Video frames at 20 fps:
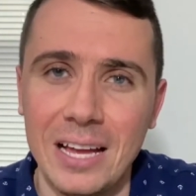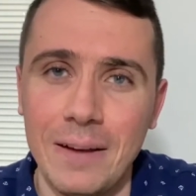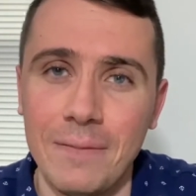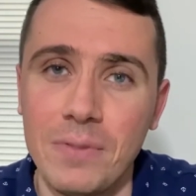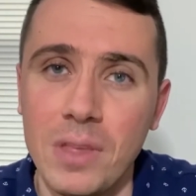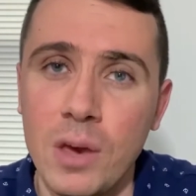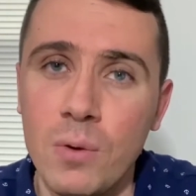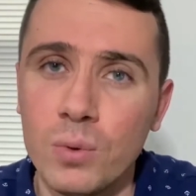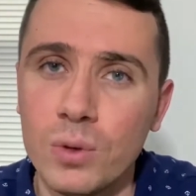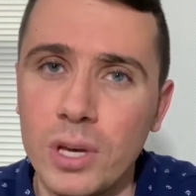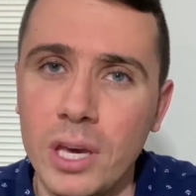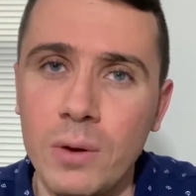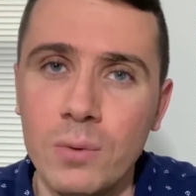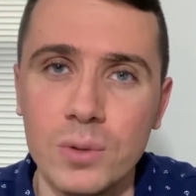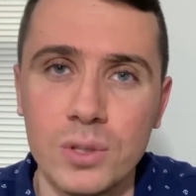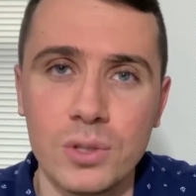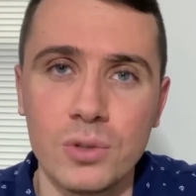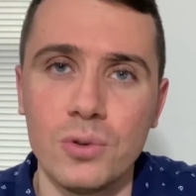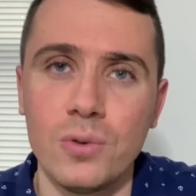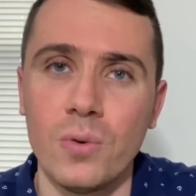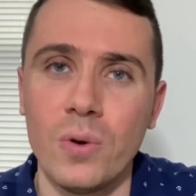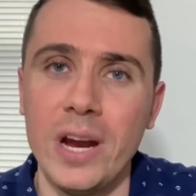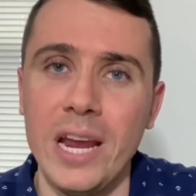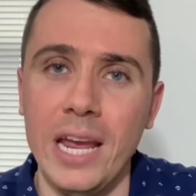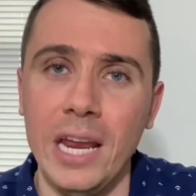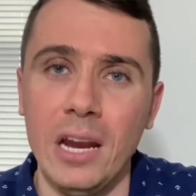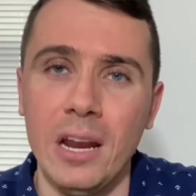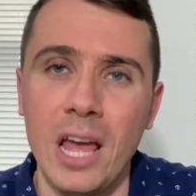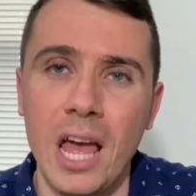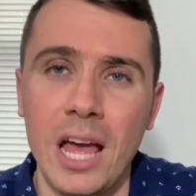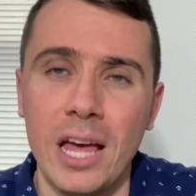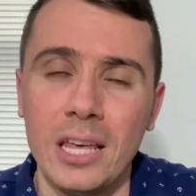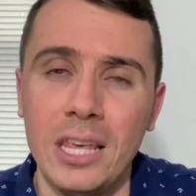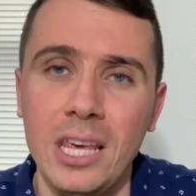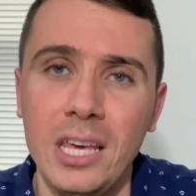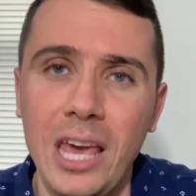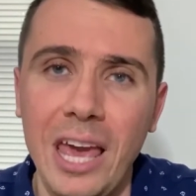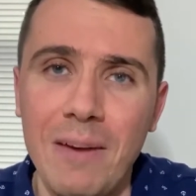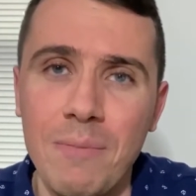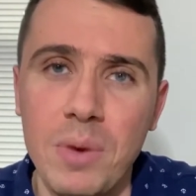He was great.
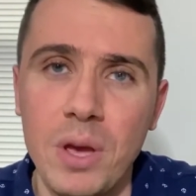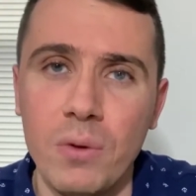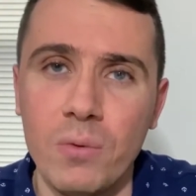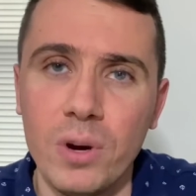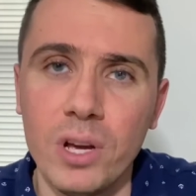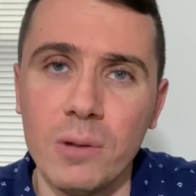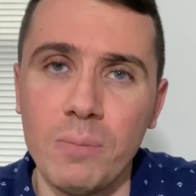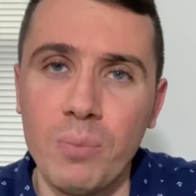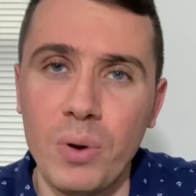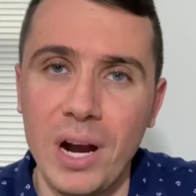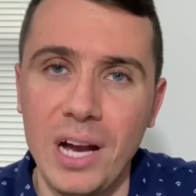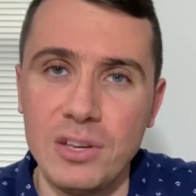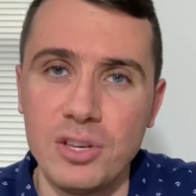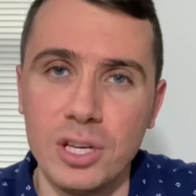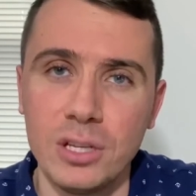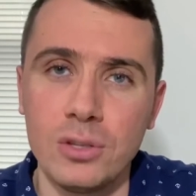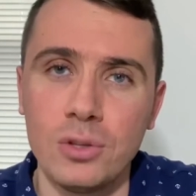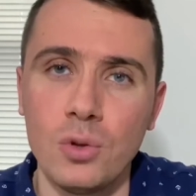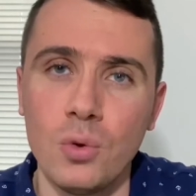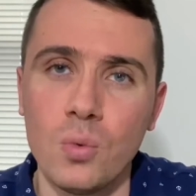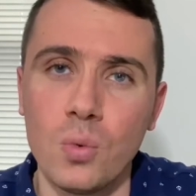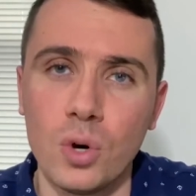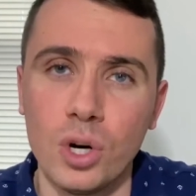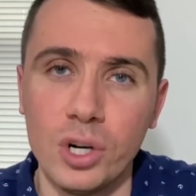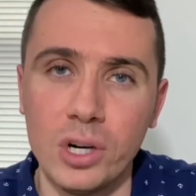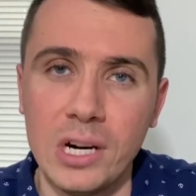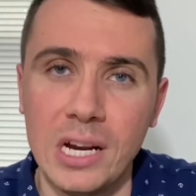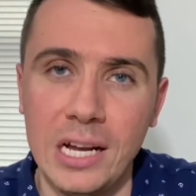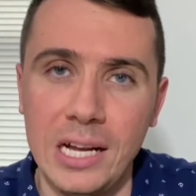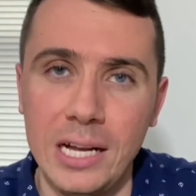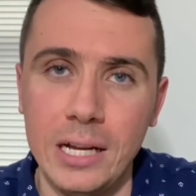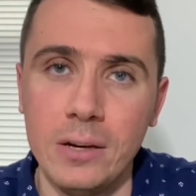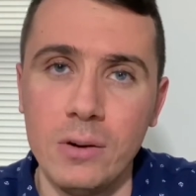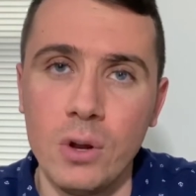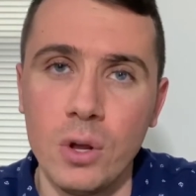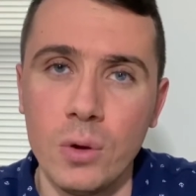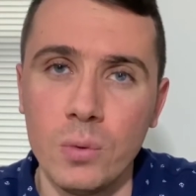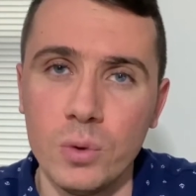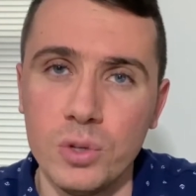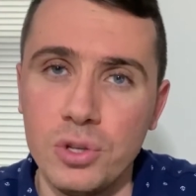He gave me real projects to work
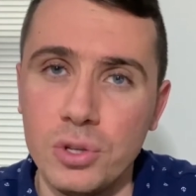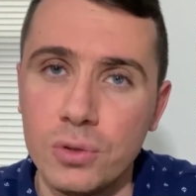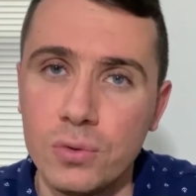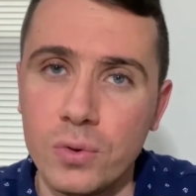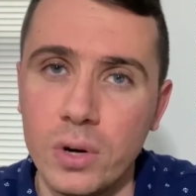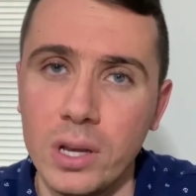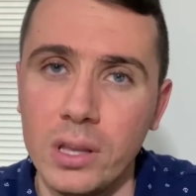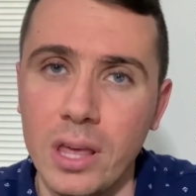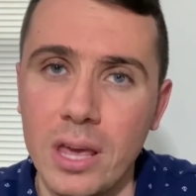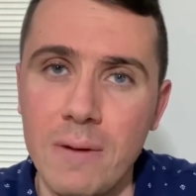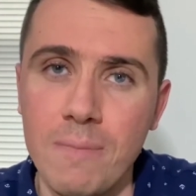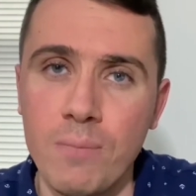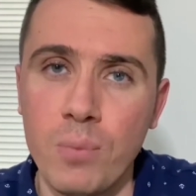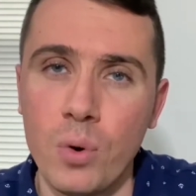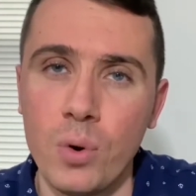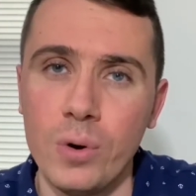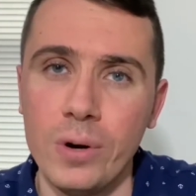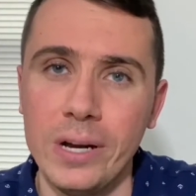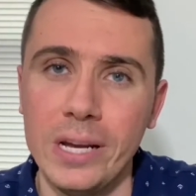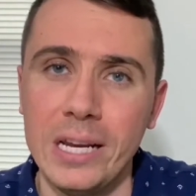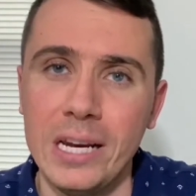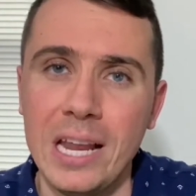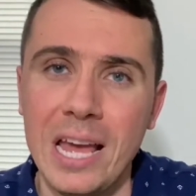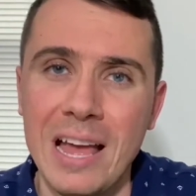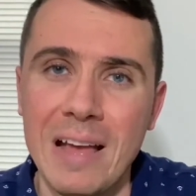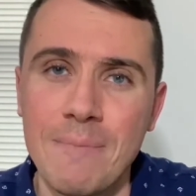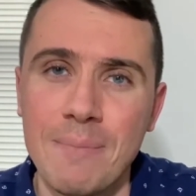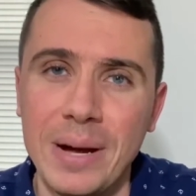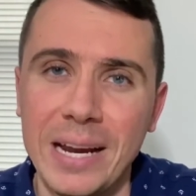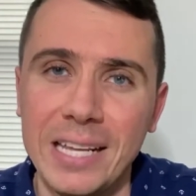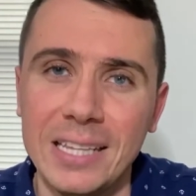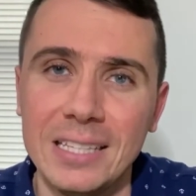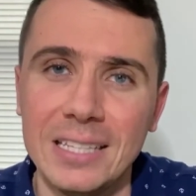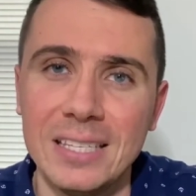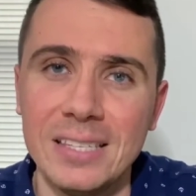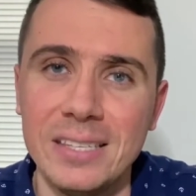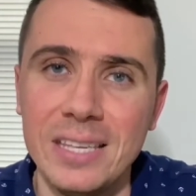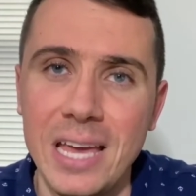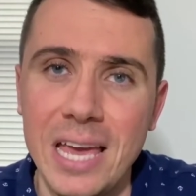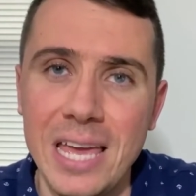on, which is really important. But at the
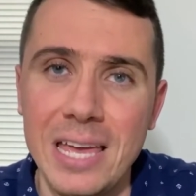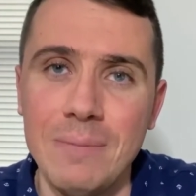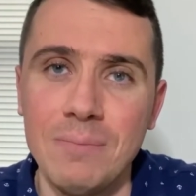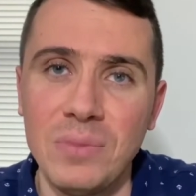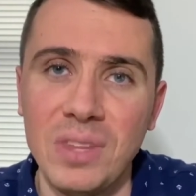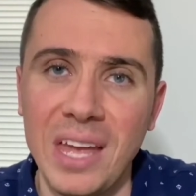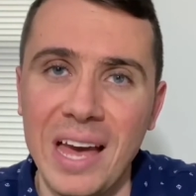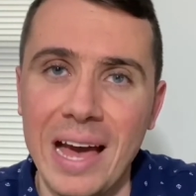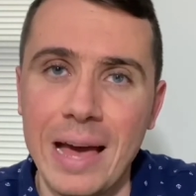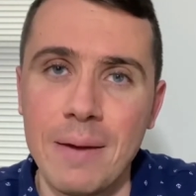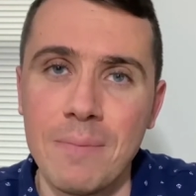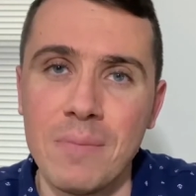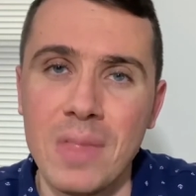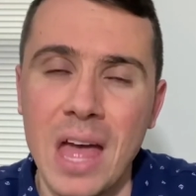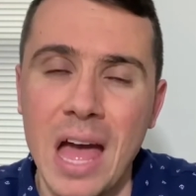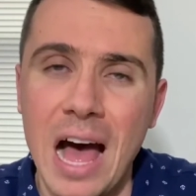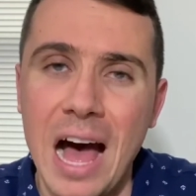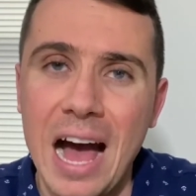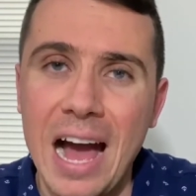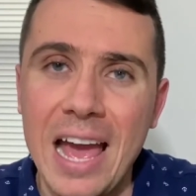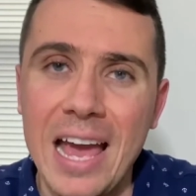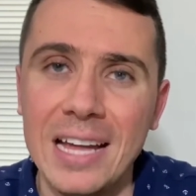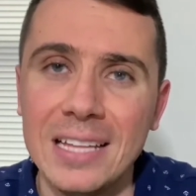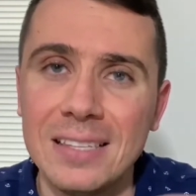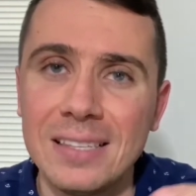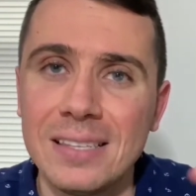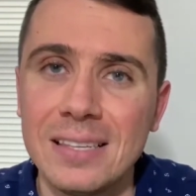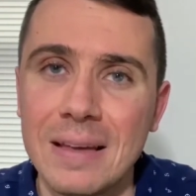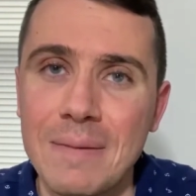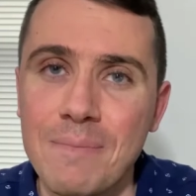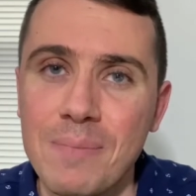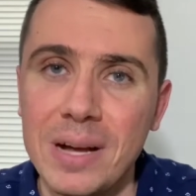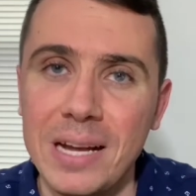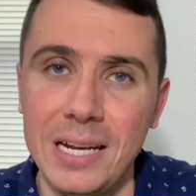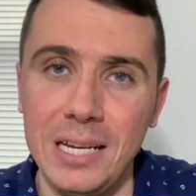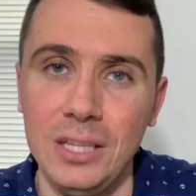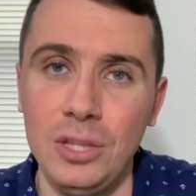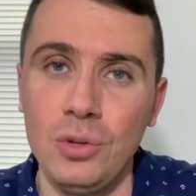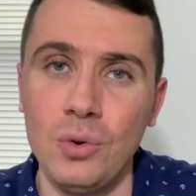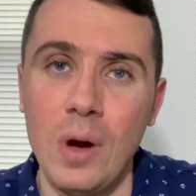same time, I had
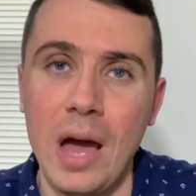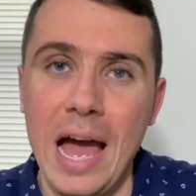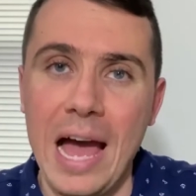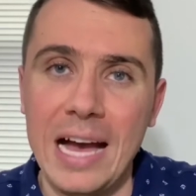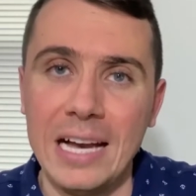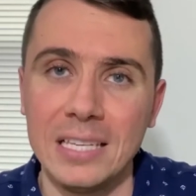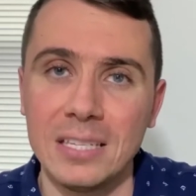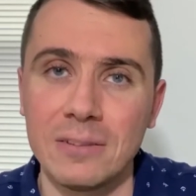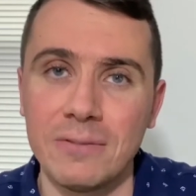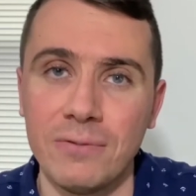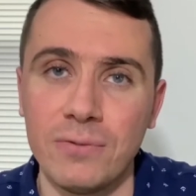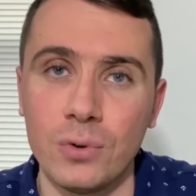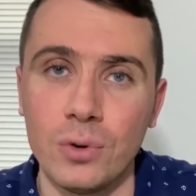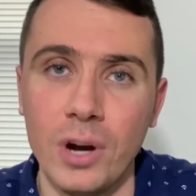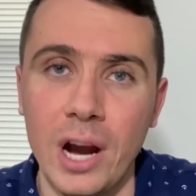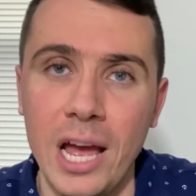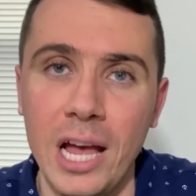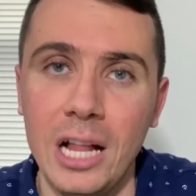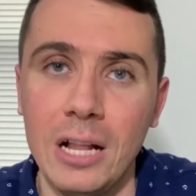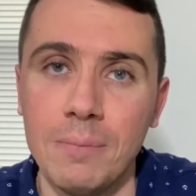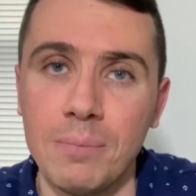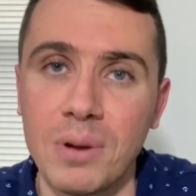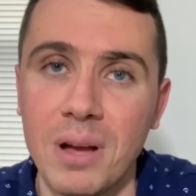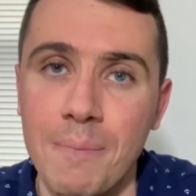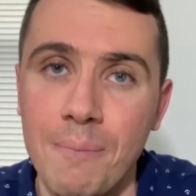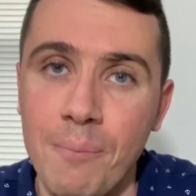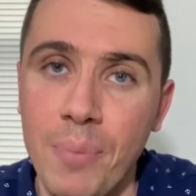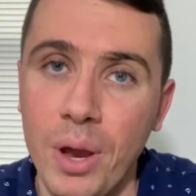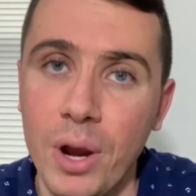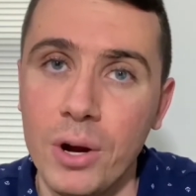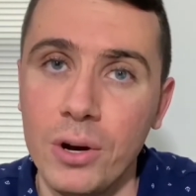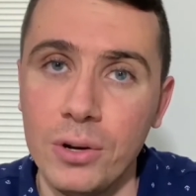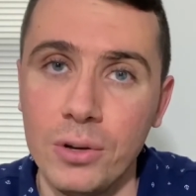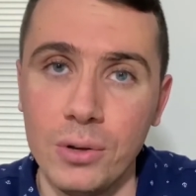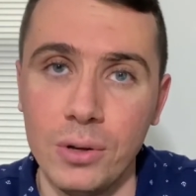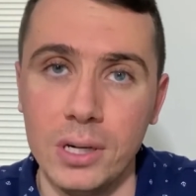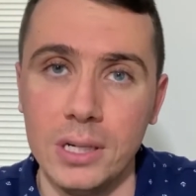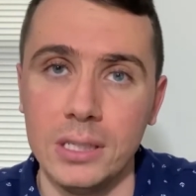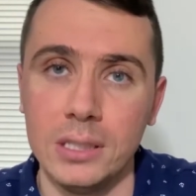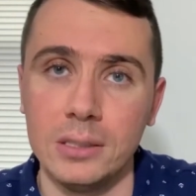somebody to ask for help compared
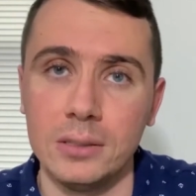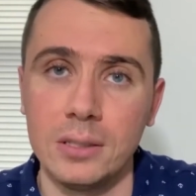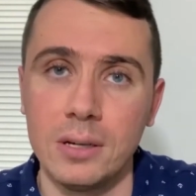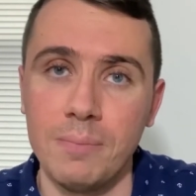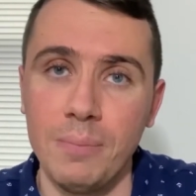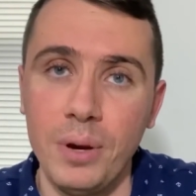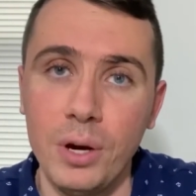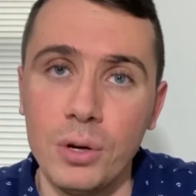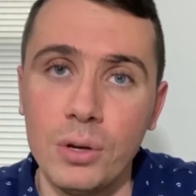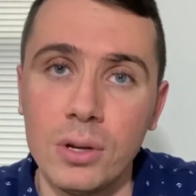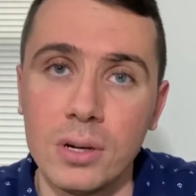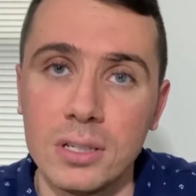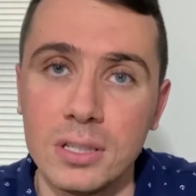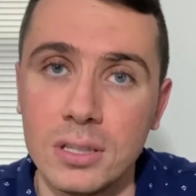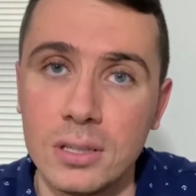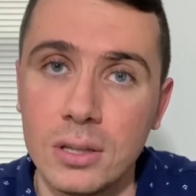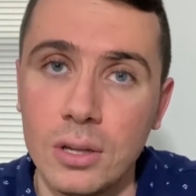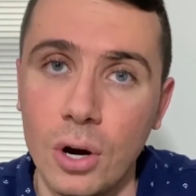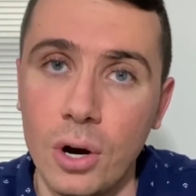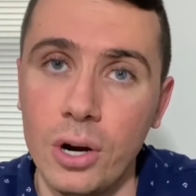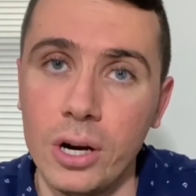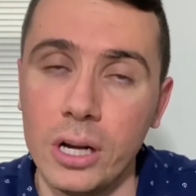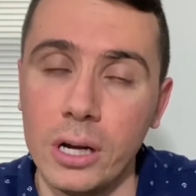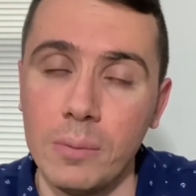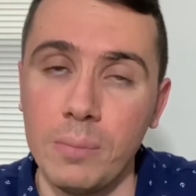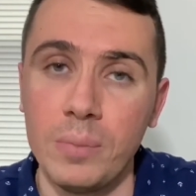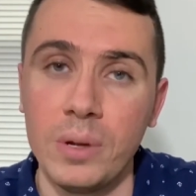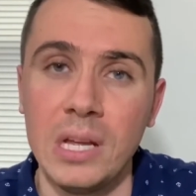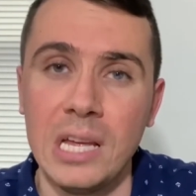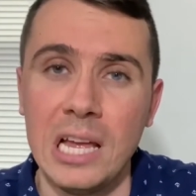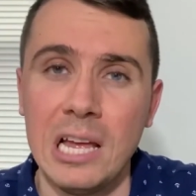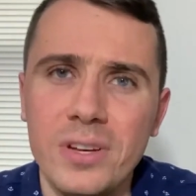to the startup.